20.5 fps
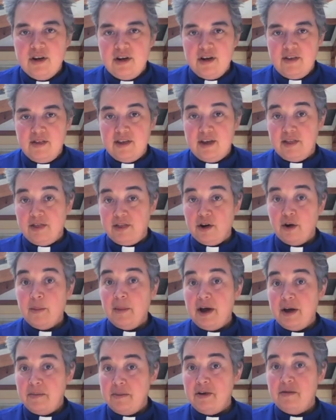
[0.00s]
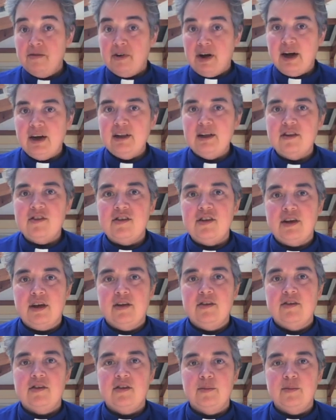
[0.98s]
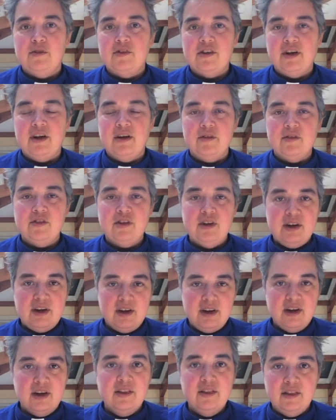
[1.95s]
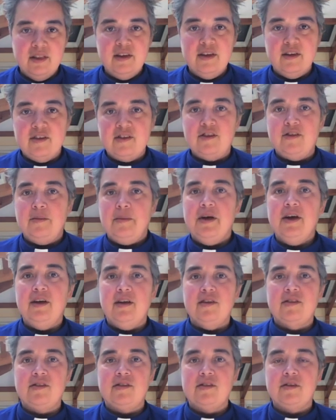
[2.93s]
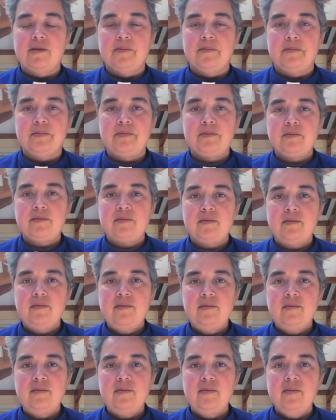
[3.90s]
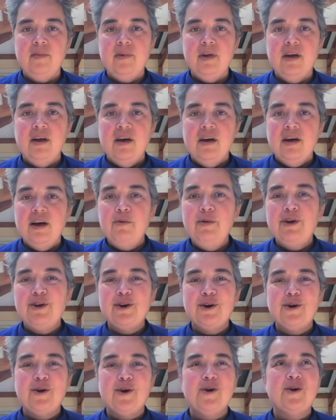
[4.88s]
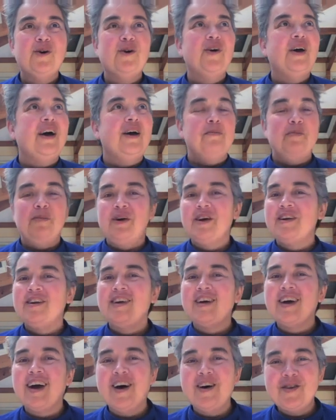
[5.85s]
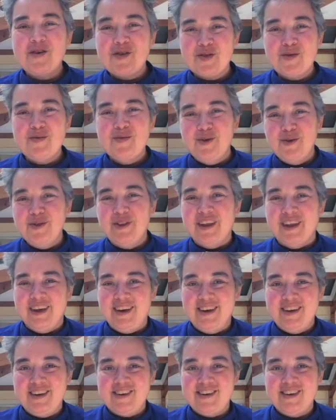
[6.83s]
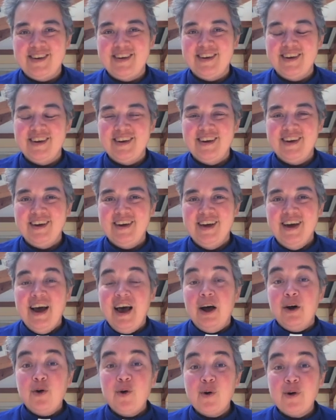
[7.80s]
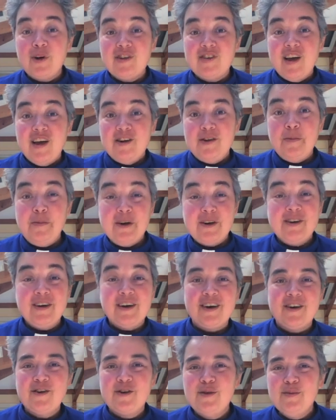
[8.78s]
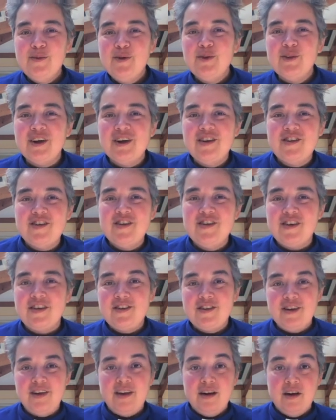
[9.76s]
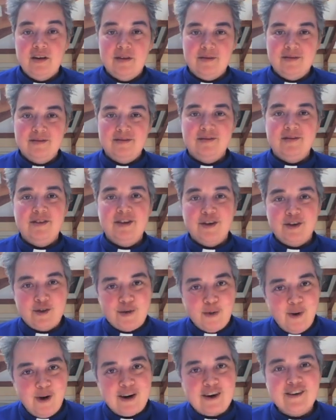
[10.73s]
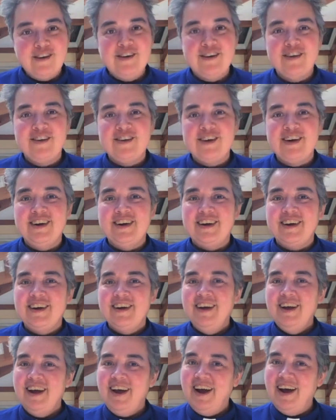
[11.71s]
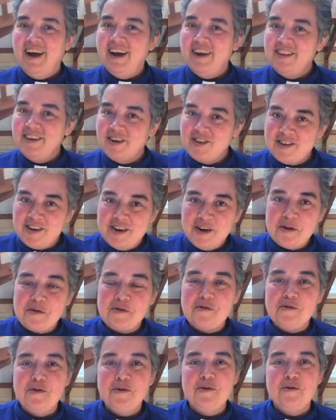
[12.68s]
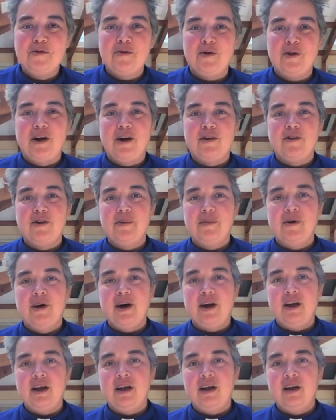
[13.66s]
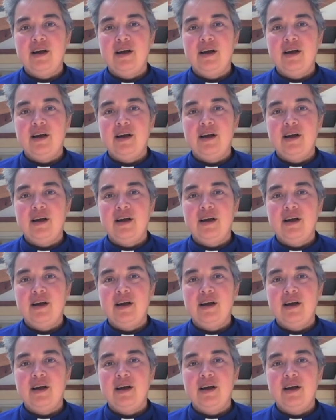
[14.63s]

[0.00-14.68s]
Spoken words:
that there might be violence against themselves in this space. That we could go and picnic under the moonlight. And of course, to picnic under the moonlight suggests that there's water to drink and there's enough food for everybody.